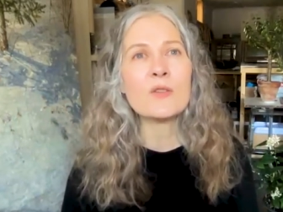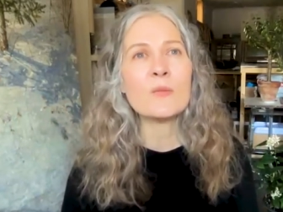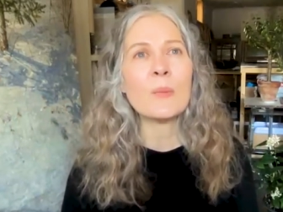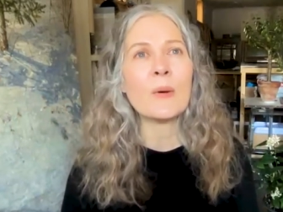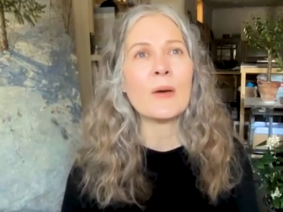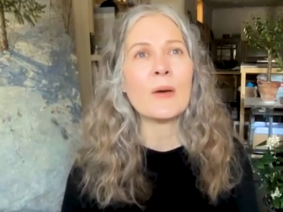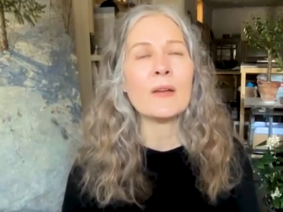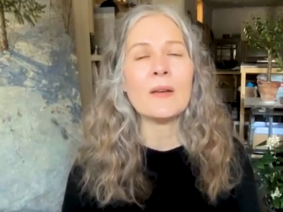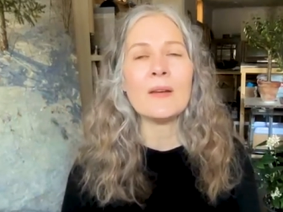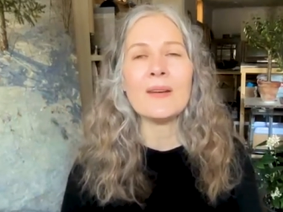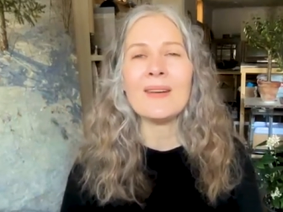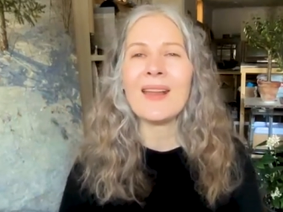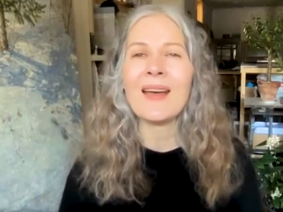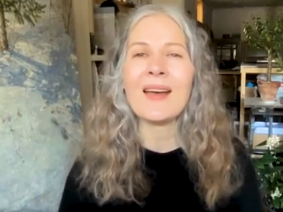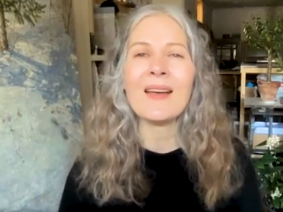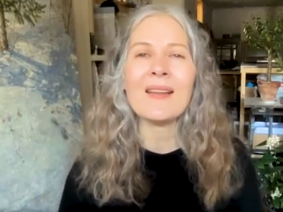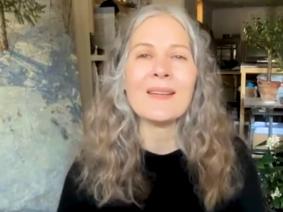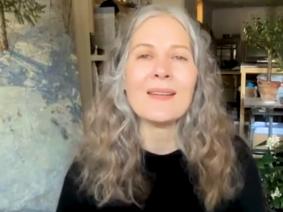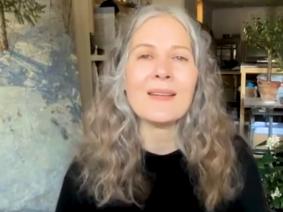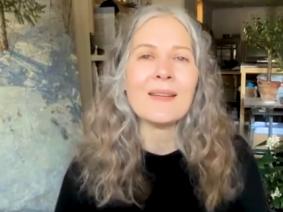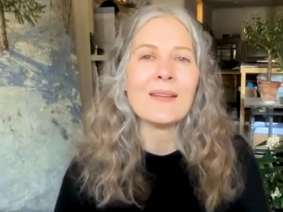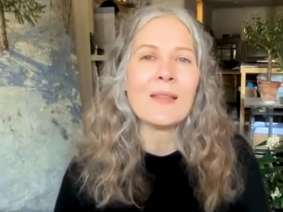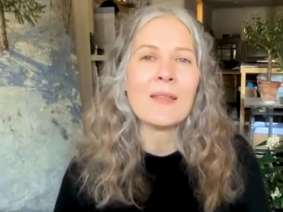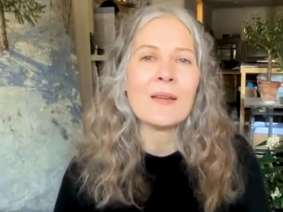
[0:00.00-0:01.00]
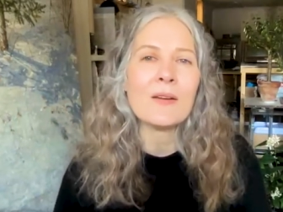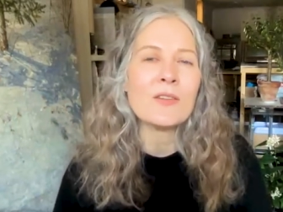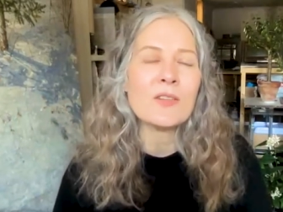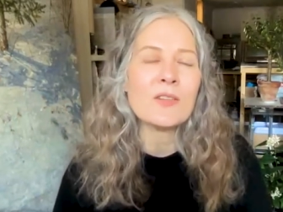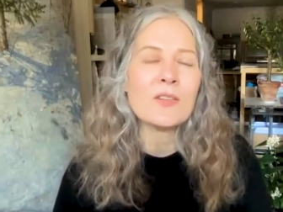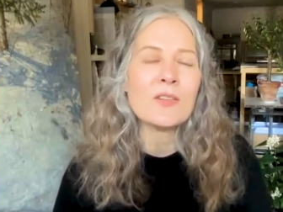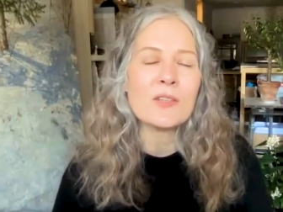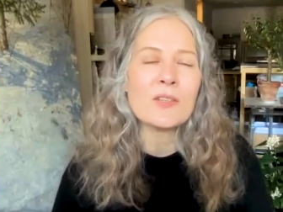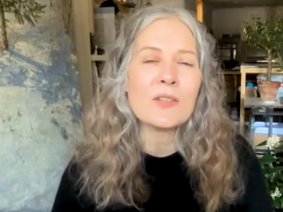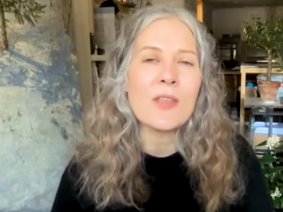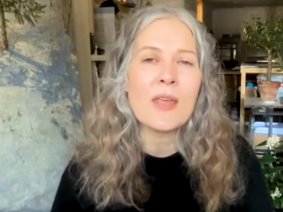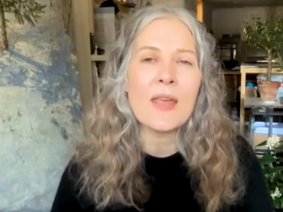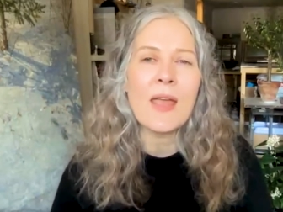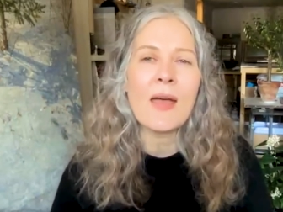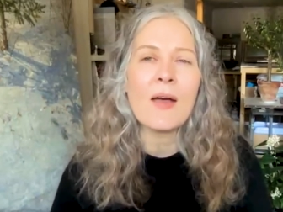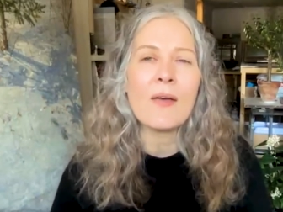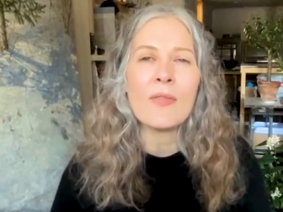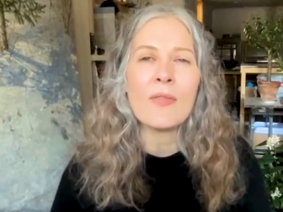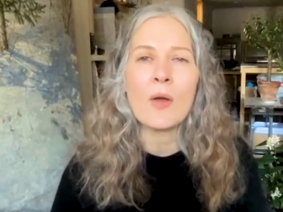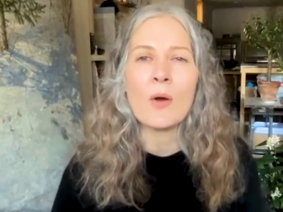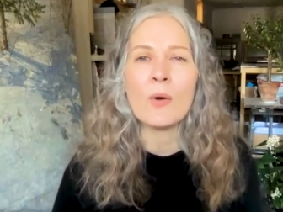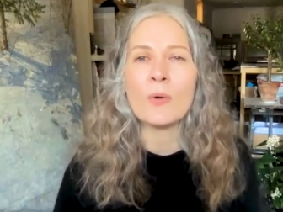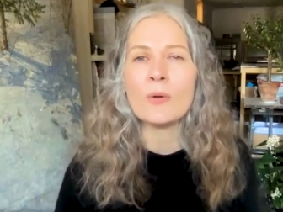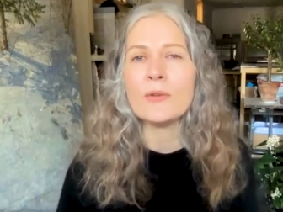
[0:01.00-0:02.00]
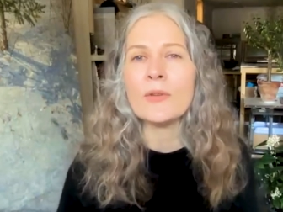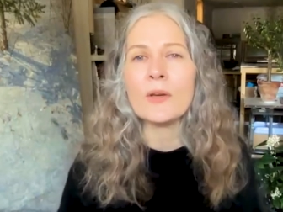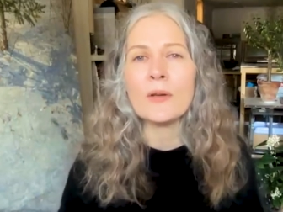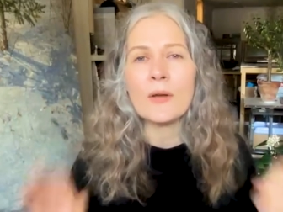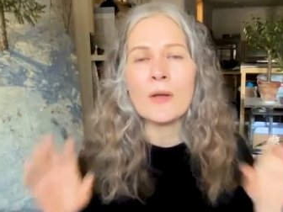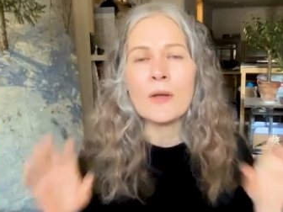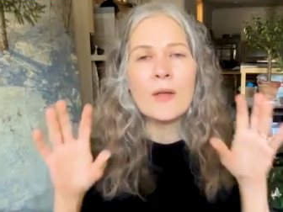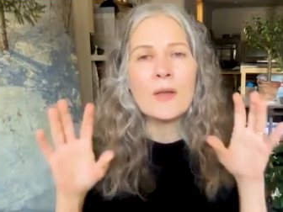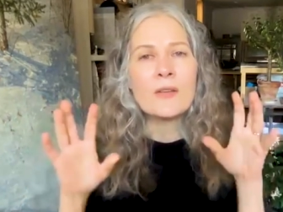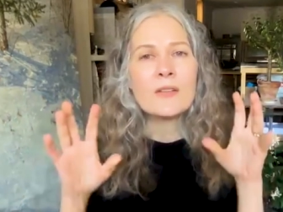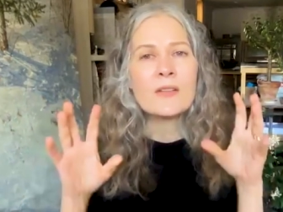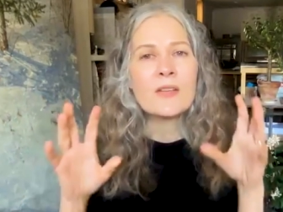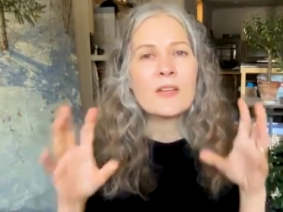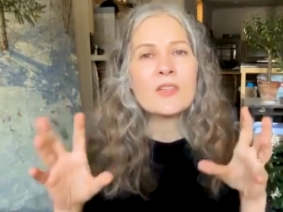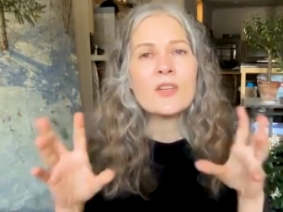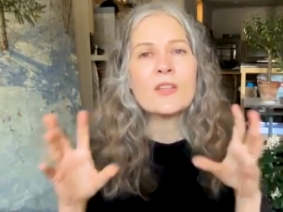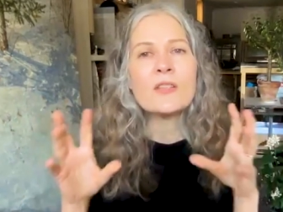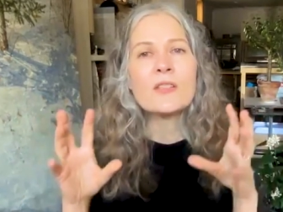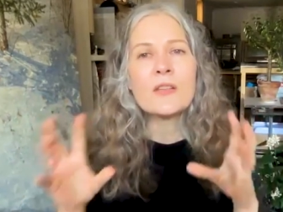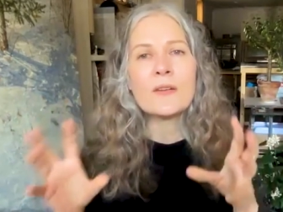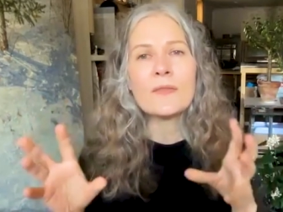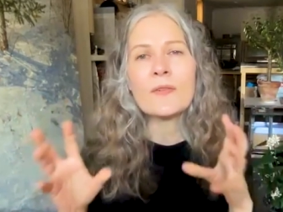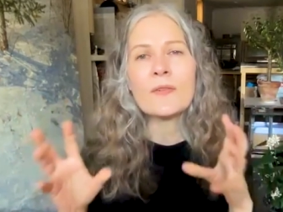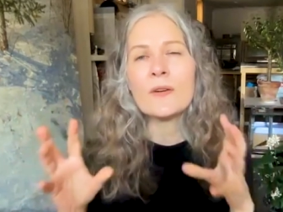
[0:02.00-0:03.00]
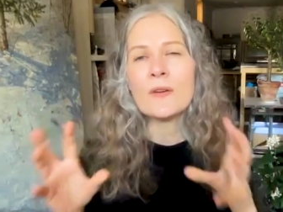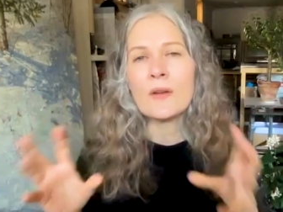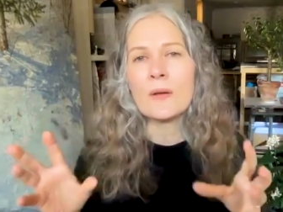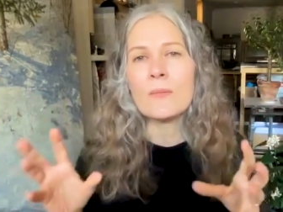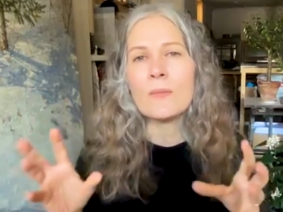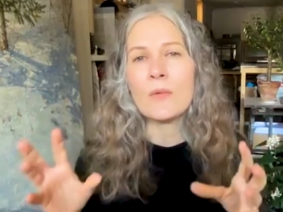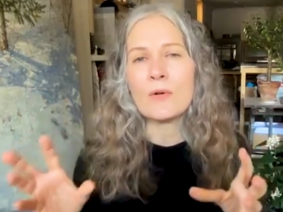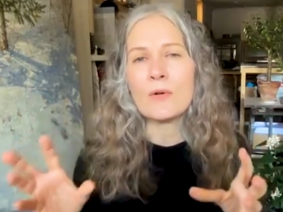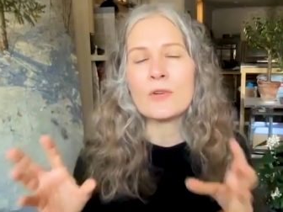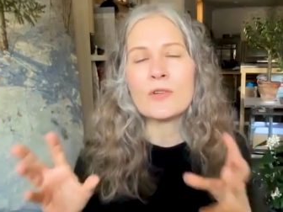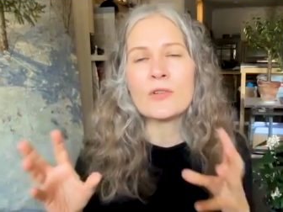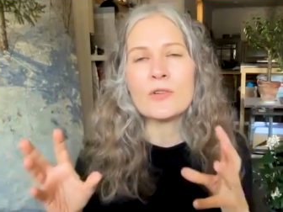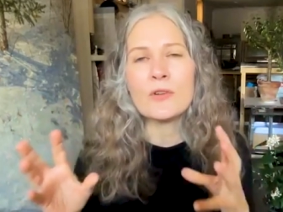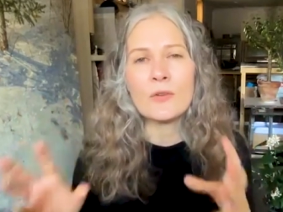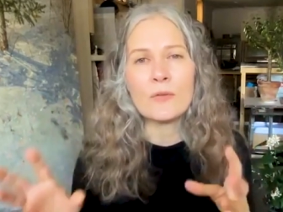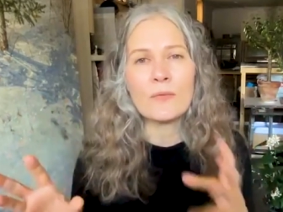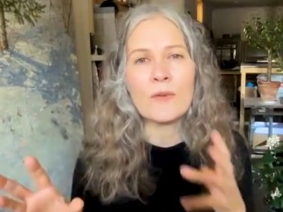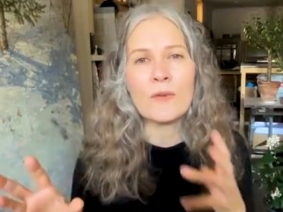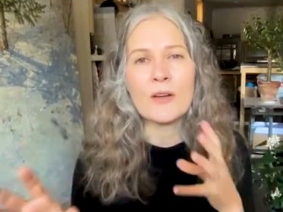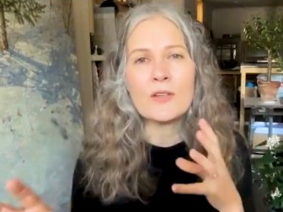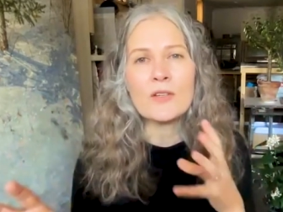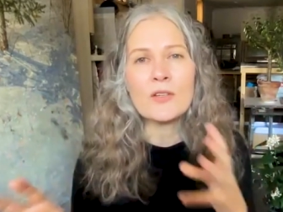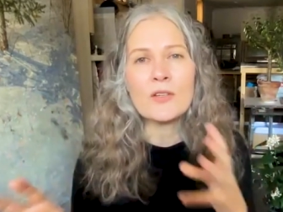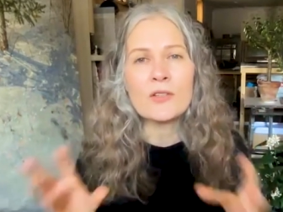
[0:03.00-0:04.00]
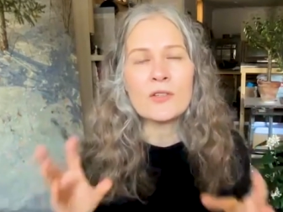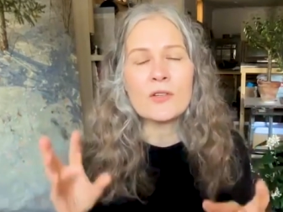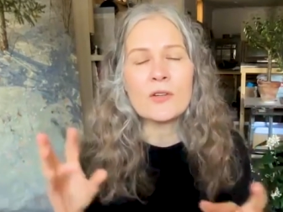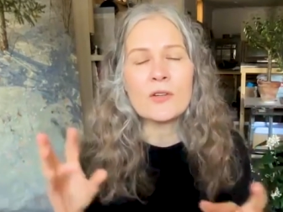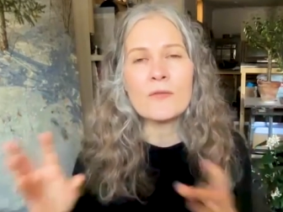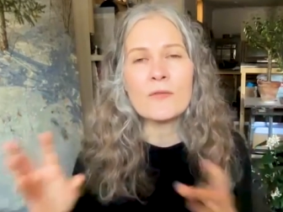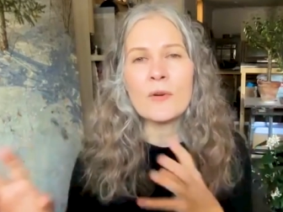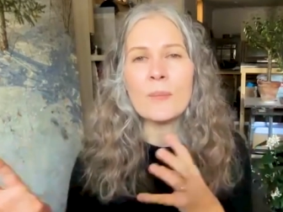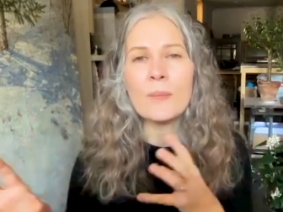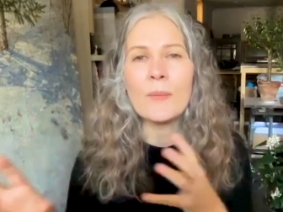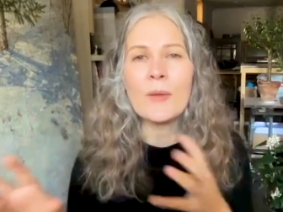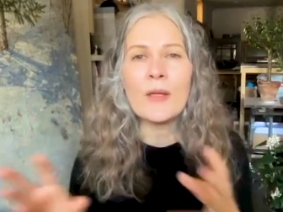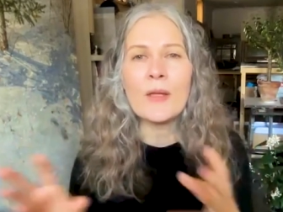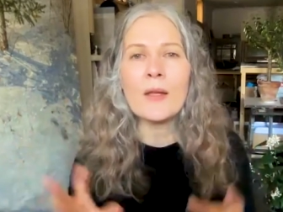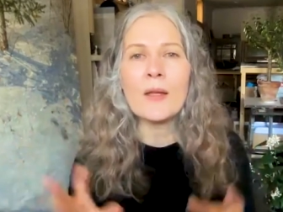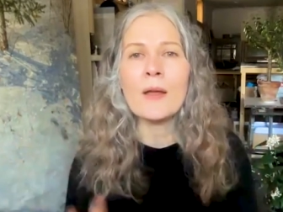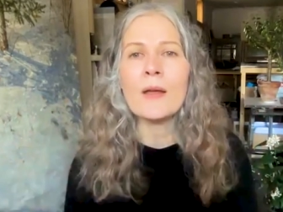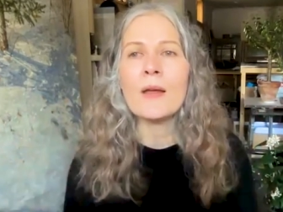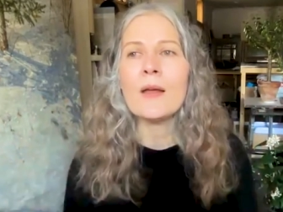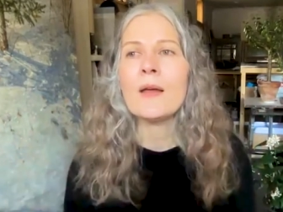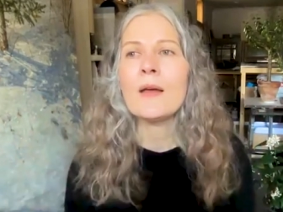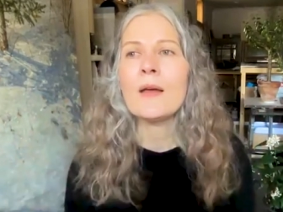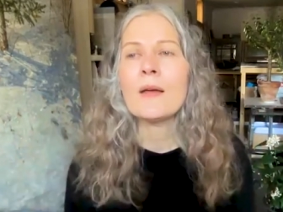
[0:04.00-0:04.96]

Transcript: but not they're just they have they hold a such a different emotional register for me